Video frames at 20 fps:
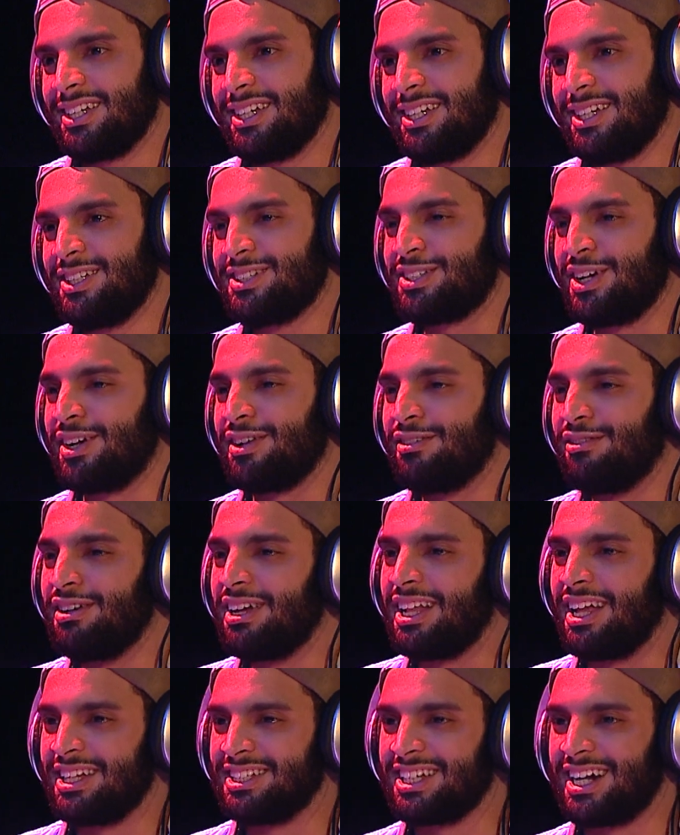You started
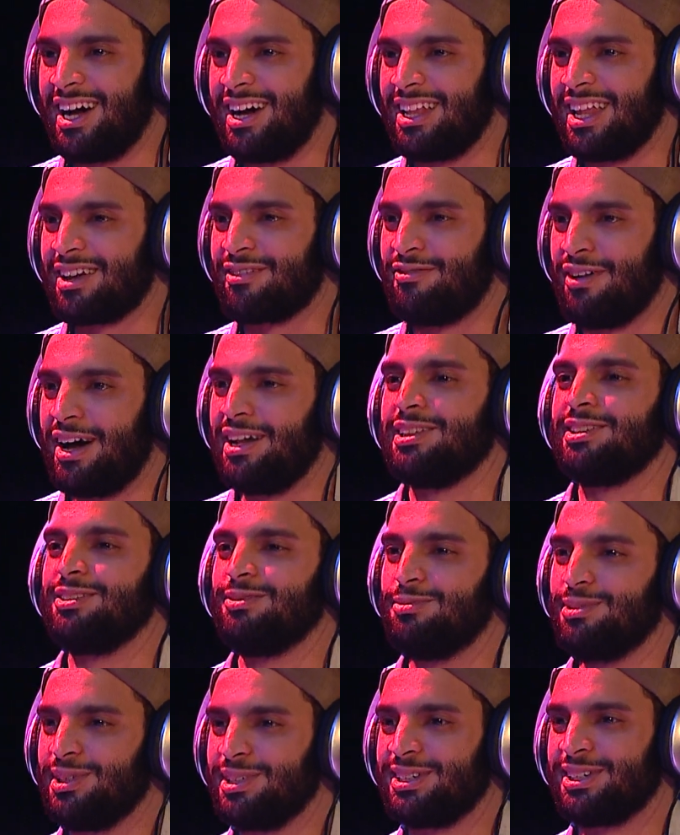realizing how like
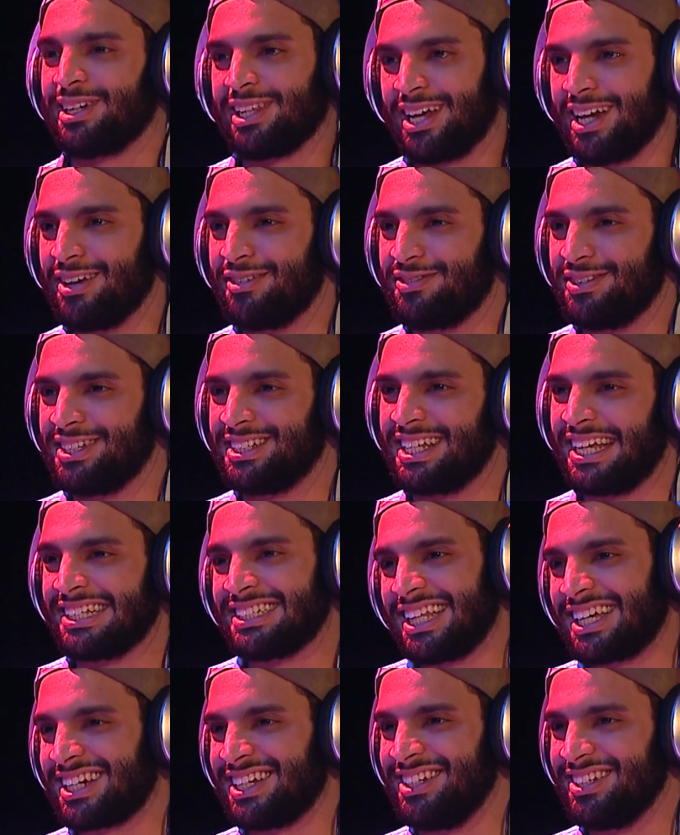valuable your life is as
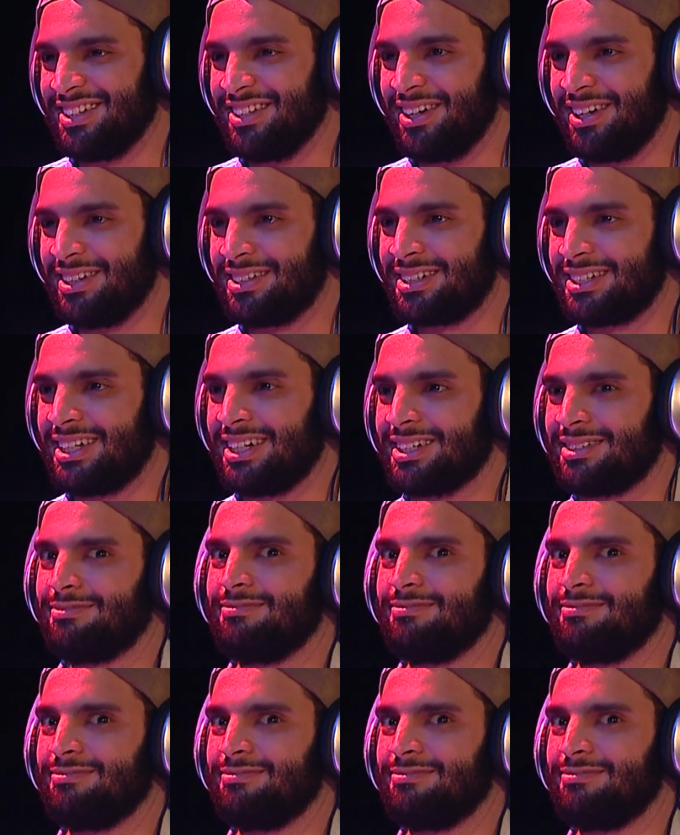like an adult. You're like,